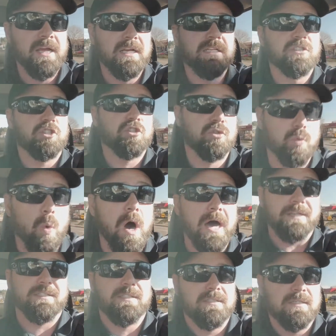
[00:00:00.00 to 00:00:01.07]

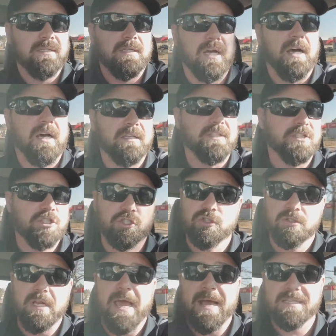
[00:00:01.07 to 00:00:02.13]
SWOT. The
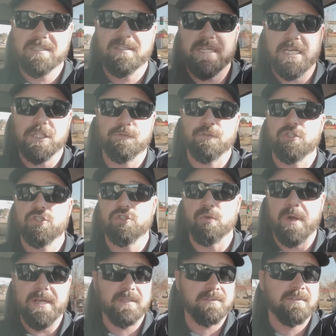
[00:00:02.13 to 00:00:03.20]
S stands for
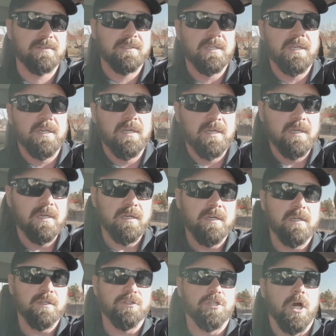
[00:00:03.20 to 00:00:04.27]
strengths.
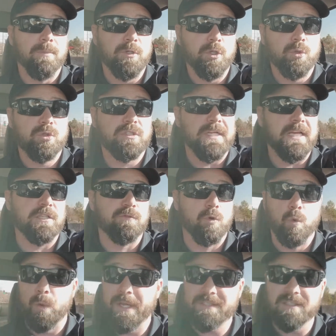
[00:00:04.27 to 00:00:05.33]
W stands for
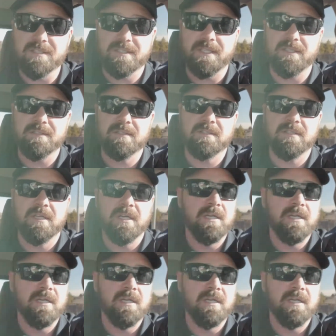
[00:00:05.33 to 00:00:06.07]
weaknesses.